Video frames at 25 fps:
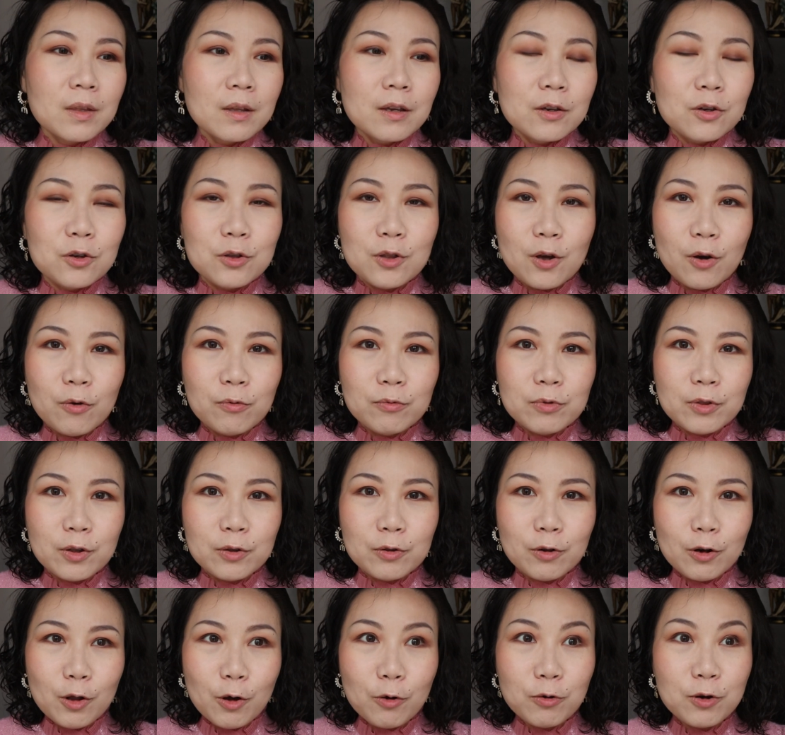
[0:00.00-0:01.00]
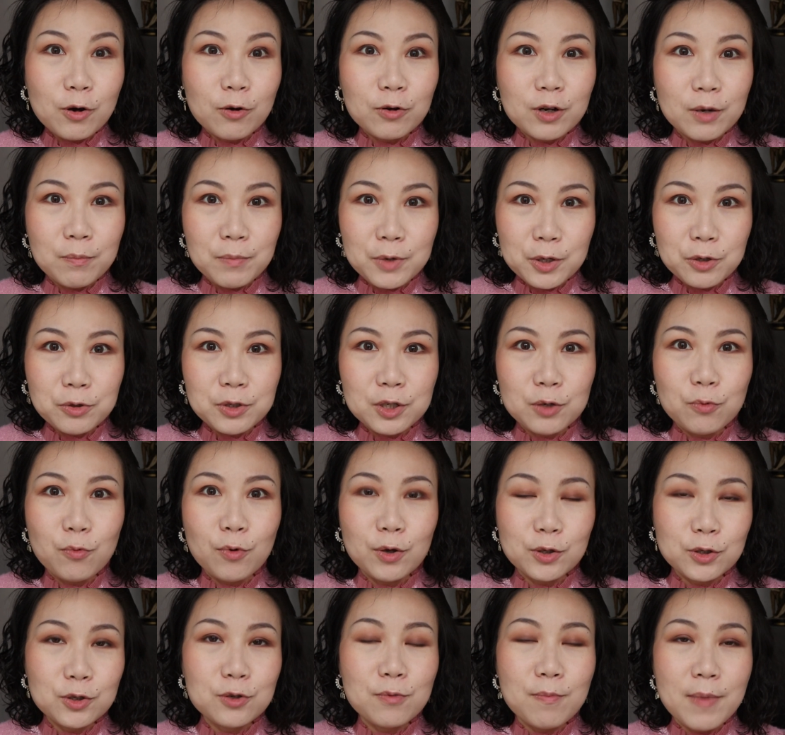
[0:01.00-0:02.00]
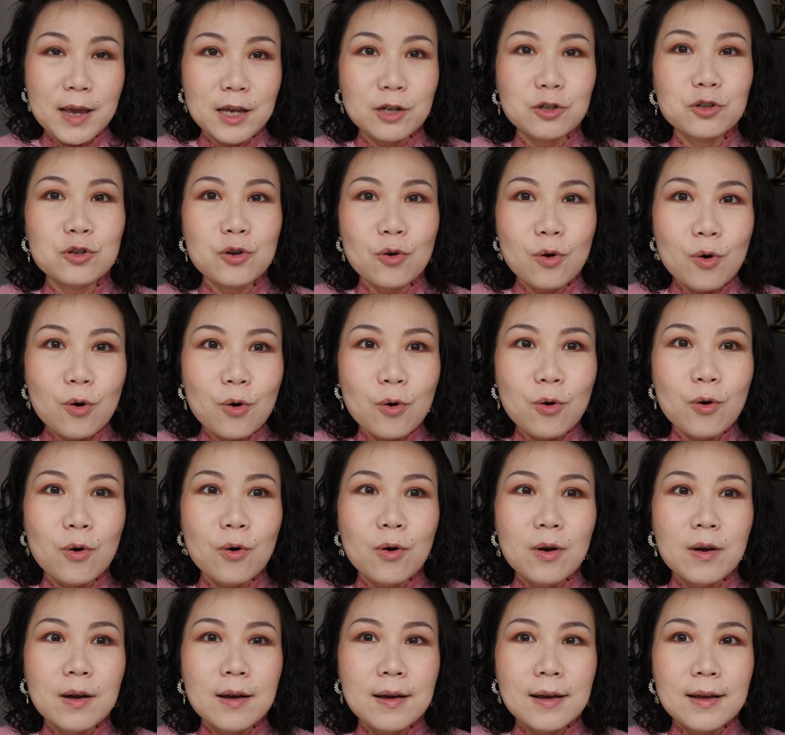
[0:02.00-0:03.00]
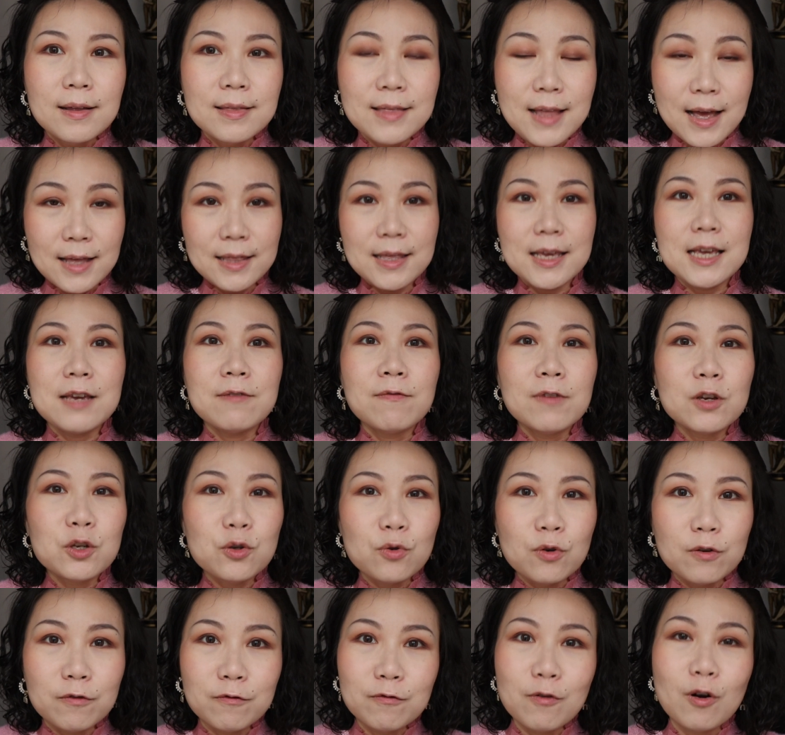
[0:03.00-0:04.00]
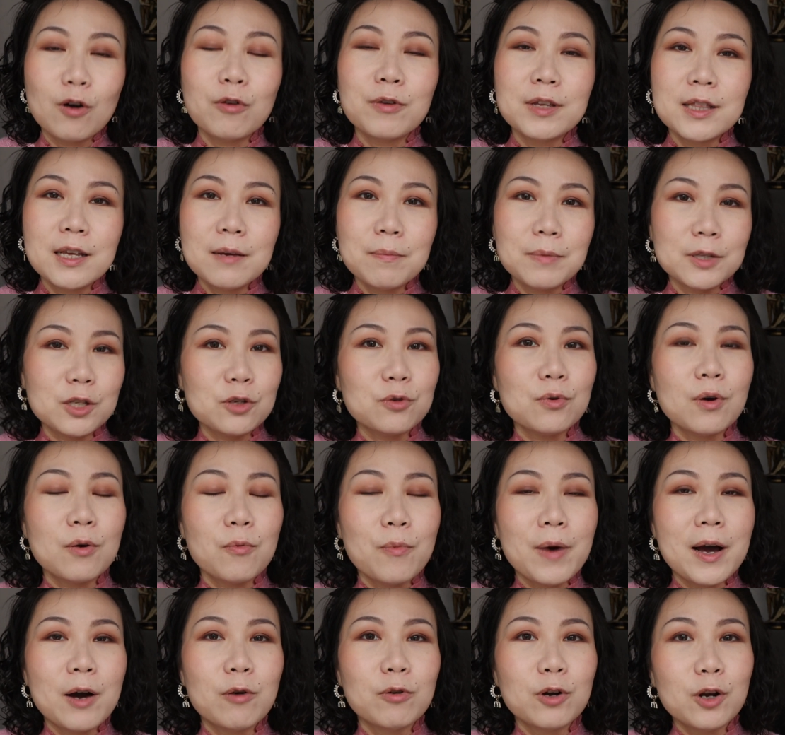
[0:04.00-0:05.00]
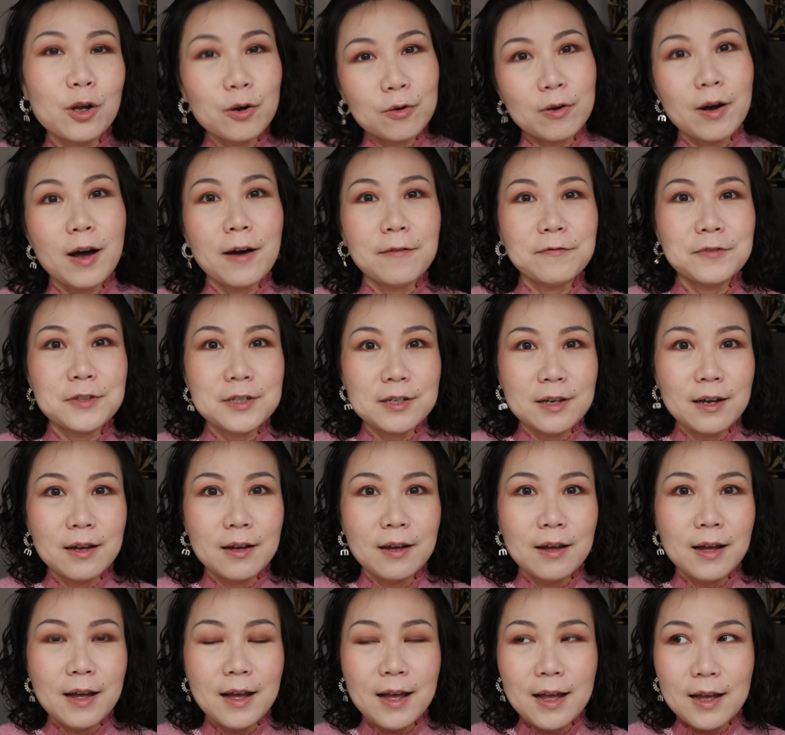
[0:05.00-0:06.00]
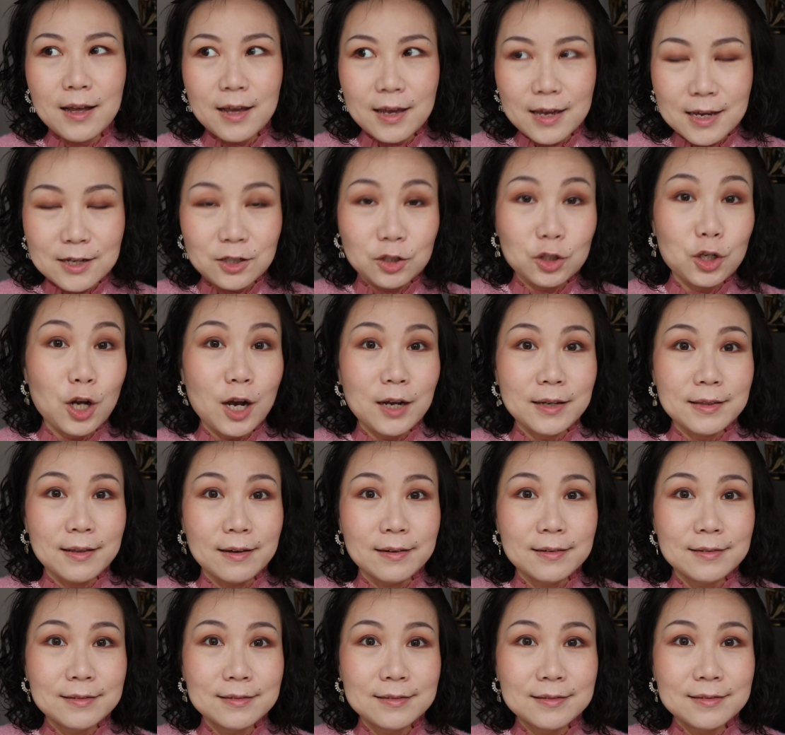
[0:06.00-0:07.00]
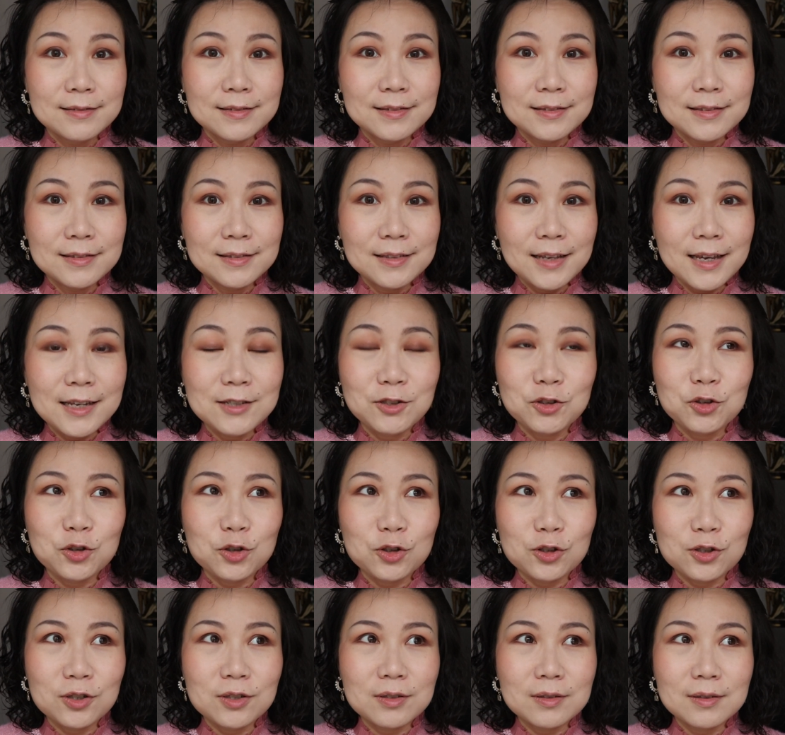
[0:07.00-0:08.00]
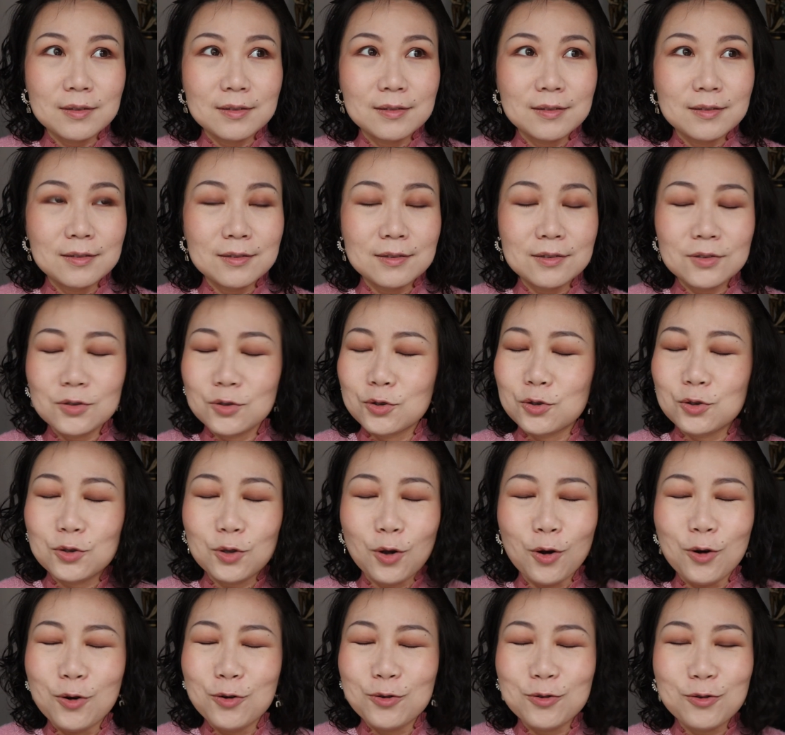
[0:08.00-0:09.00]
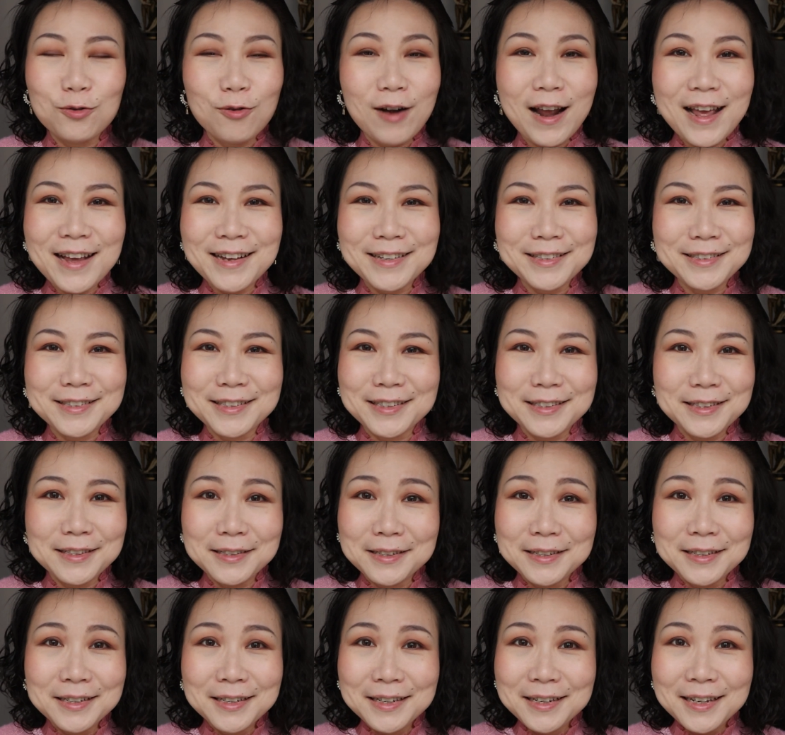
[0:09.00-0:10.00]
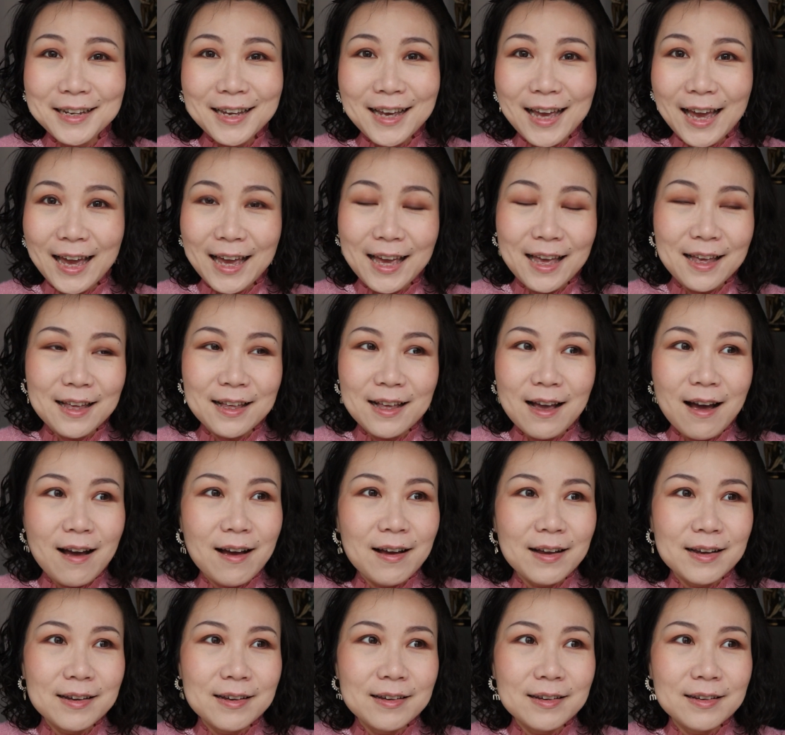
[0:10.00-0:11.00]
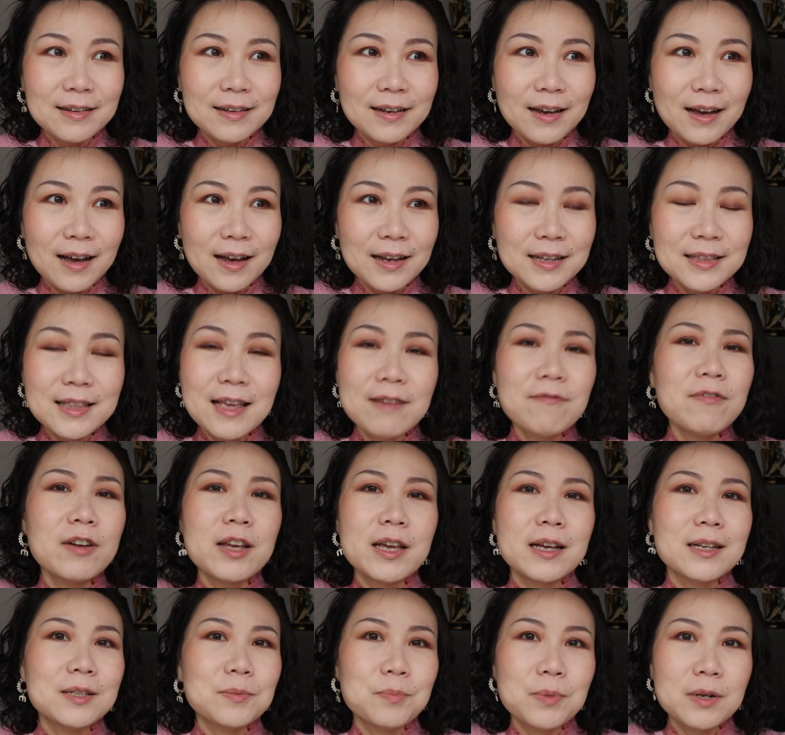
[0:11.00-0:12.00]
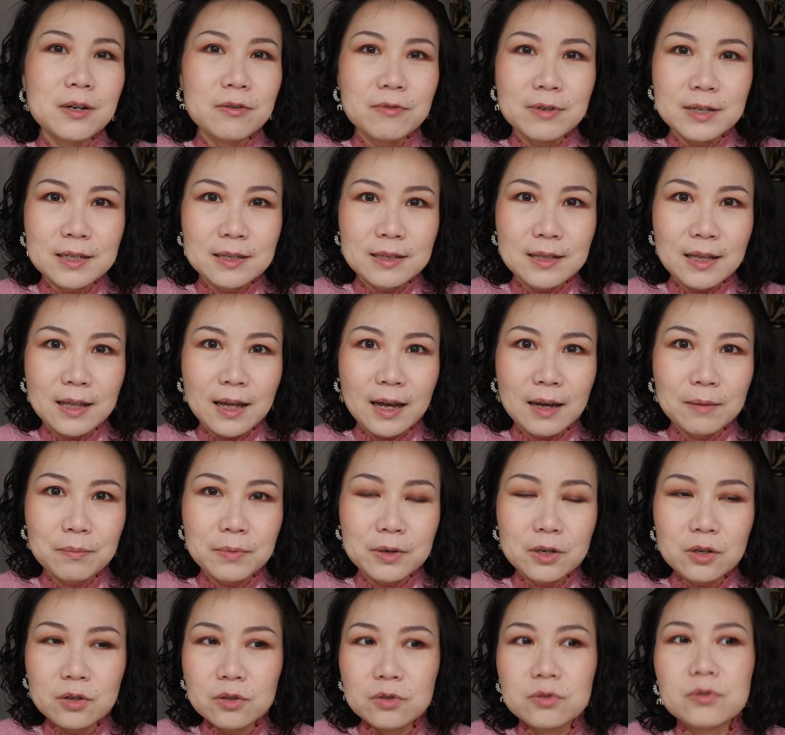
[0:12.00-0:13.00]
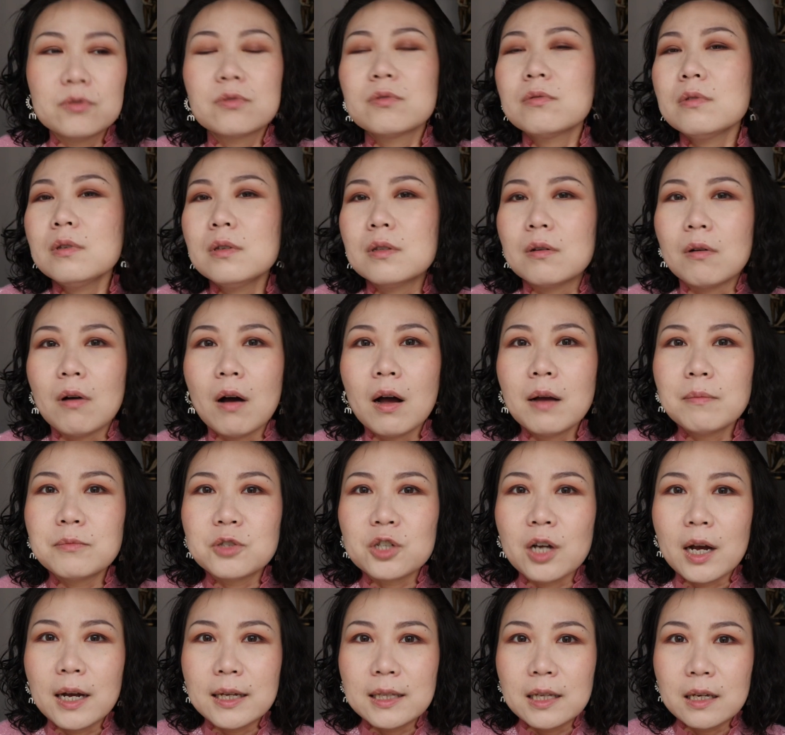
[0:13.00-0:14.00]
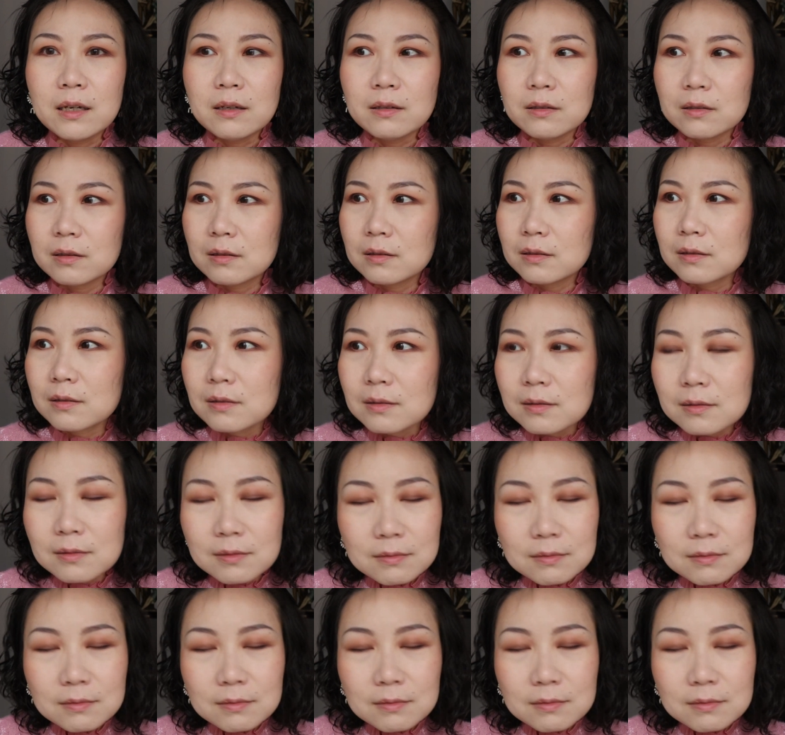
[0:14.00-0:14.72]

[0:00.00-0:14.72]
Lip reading: you know, the local community wants to make sure that even you're a foreigner, but you are well looked after in China. It's just so great. And I never experienced that because, you know, I'm Chinese.